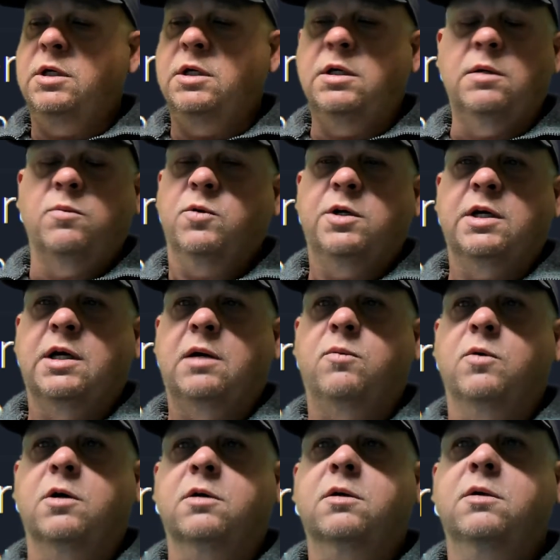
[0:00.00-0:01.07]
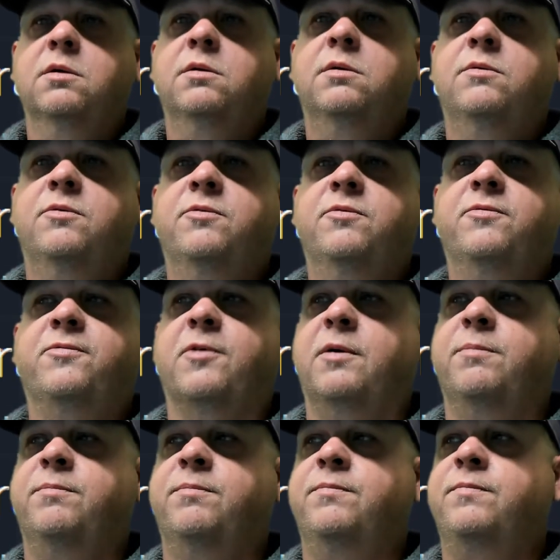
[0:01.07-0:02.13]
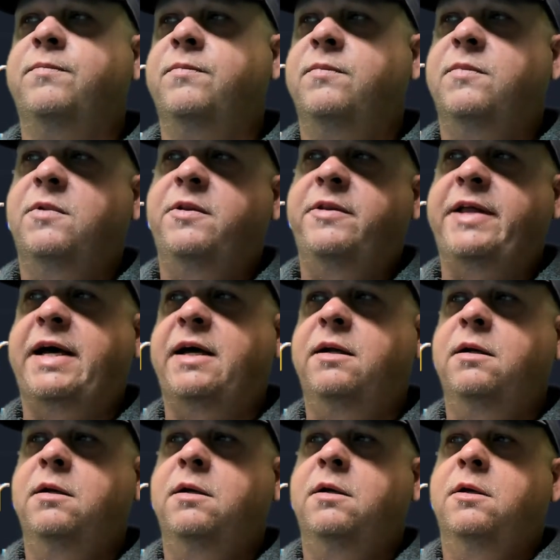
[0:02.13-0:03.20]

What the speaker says: it would not work from that.